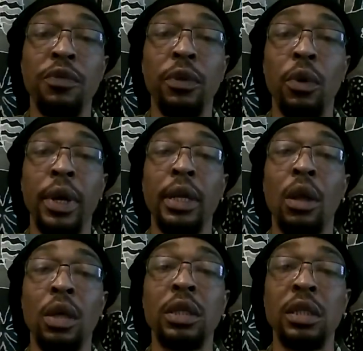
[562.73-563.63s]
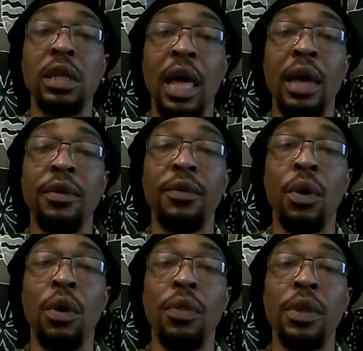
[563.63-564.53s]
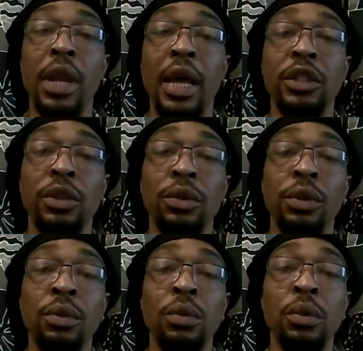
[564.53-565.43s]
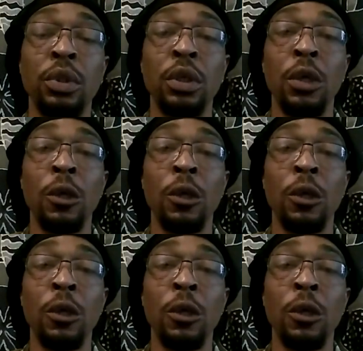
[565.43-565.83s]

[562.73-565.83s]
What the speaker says: Floyd lost his life on the national news